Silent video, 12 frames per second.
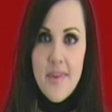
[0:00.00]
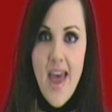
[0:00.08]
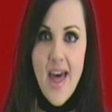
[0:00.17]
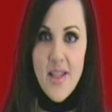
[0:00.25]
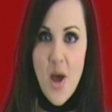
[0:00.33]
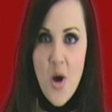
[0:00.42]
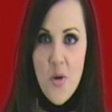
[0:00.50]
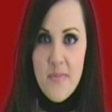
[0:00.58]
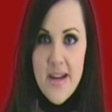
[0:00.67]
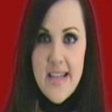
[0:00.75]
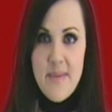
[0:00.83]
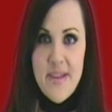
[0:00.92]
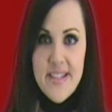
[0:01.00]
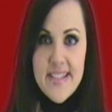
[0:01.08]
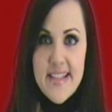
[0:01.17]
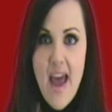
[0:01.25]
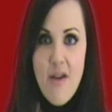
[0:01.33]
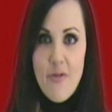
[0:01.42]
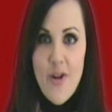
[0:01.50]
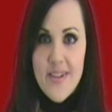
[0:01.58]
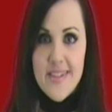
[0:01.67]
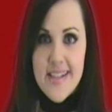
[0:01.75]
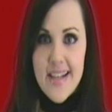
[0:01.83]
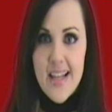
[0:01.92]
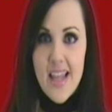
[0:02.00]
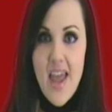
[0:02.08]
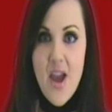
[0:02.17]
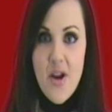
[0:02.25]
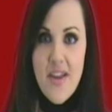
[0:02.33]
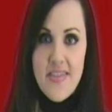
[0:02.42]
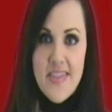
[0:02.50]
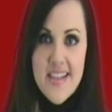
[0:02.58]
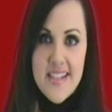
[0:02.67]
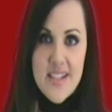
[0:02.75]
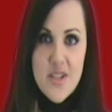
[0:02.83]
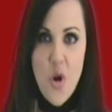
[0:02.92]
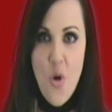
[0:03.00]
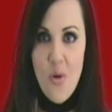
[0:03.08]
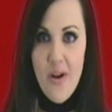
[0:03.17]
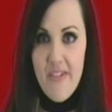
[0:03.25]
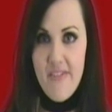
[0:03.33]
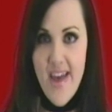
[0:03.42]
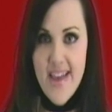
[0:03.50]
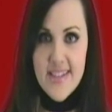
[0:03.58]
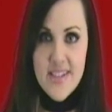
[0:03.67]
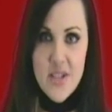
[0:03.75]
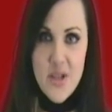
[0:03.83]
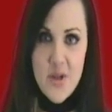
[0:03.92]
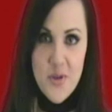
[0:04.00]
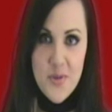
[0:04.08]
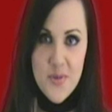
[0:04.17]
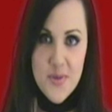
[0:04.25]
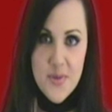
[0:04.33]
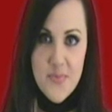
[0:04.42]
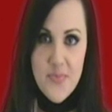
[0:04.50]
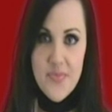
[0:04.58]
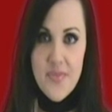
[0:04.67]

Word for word: Hello, my name is Saffron Sinclair and this is Horrorfest News.